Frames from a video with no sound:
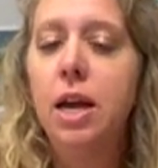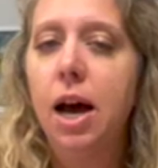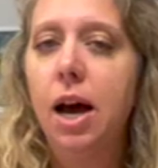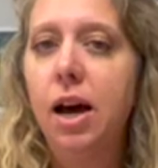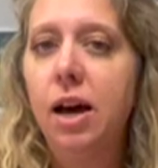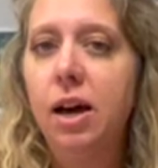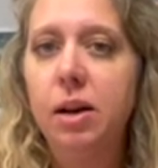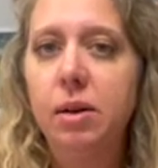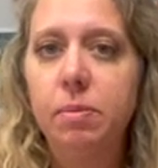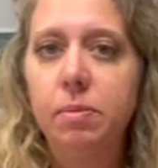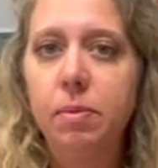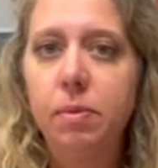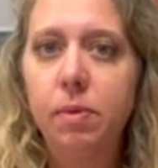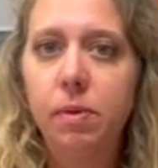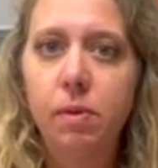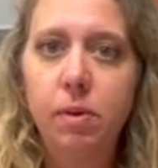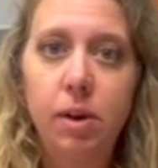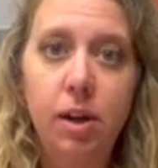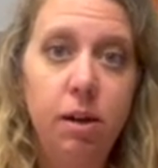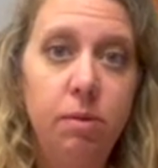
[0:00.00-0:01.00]

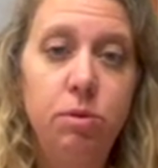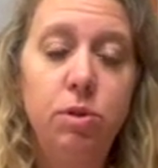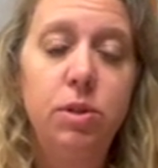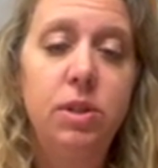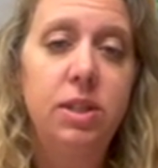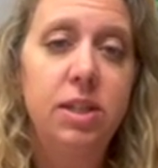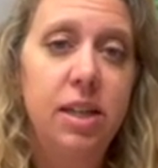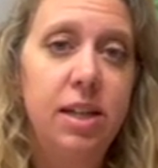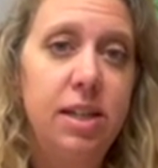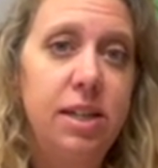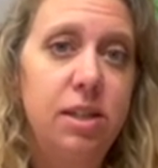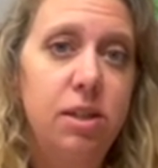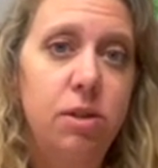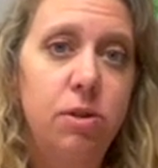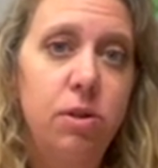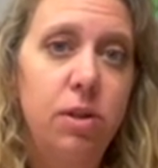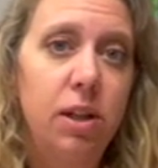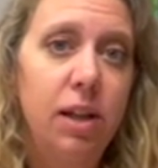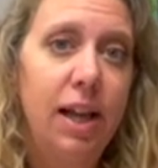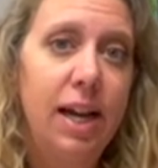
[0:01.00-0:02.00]
come to a Sunday
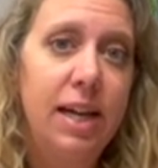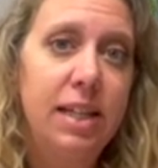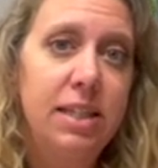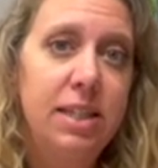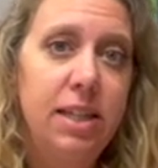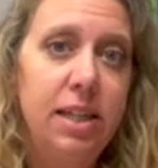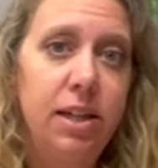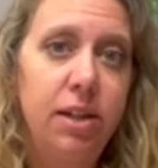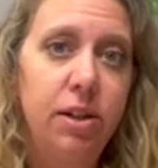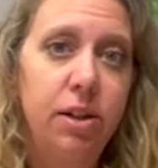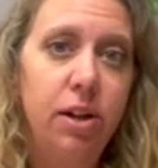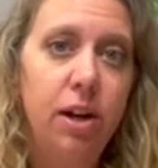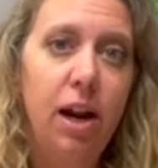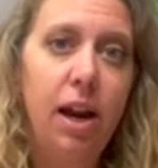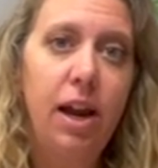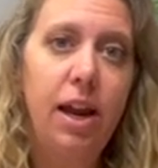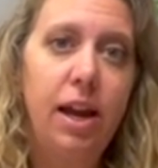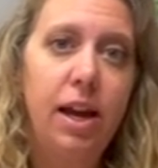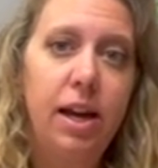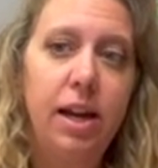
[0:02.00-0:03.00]
School class here
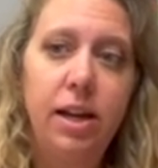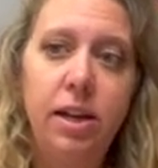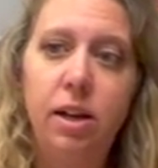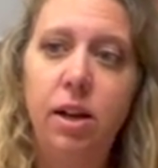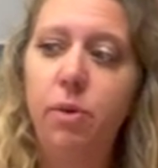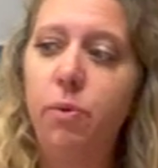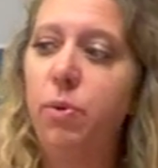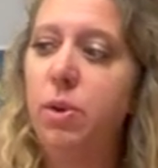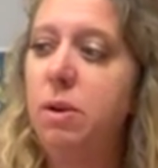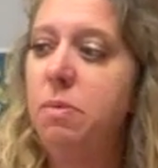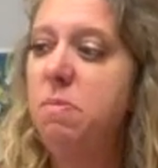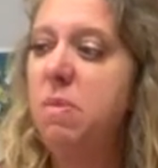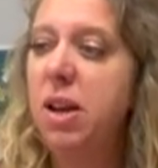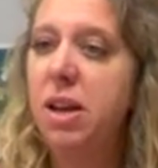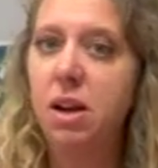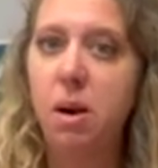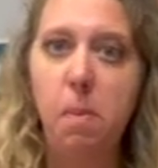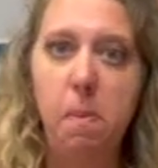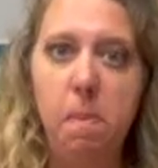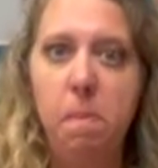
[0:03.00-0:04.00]
and we
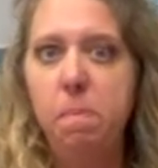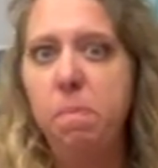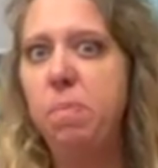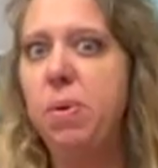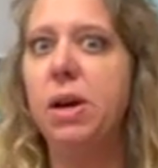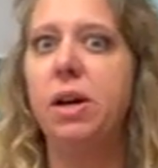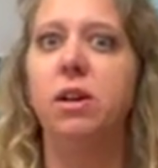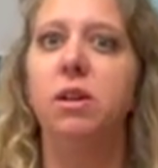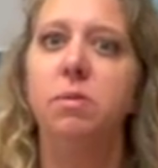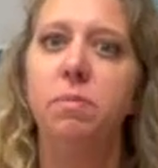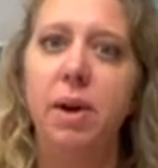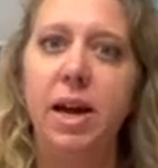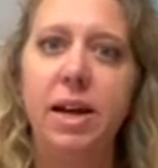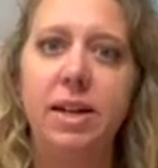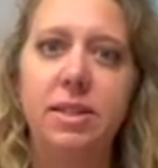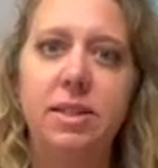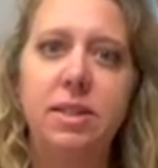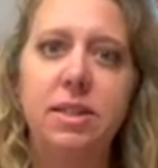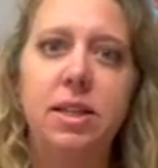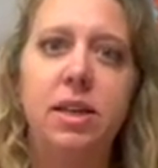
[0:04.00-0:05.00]
made a big old
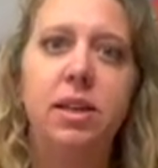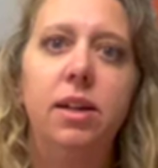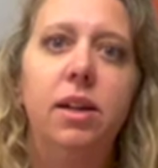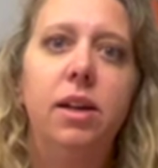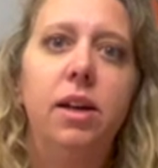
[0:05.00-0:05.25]
mess?